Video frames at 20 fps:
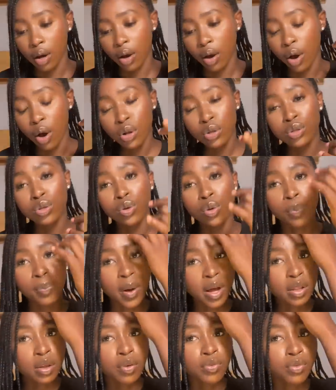Also,
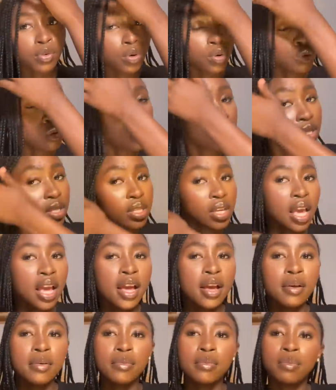part of clothes,
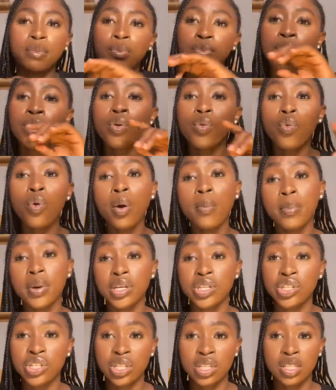yeah, bring 1 bed
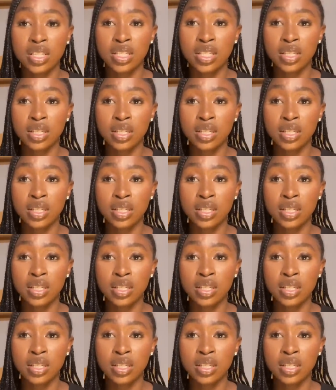sheet,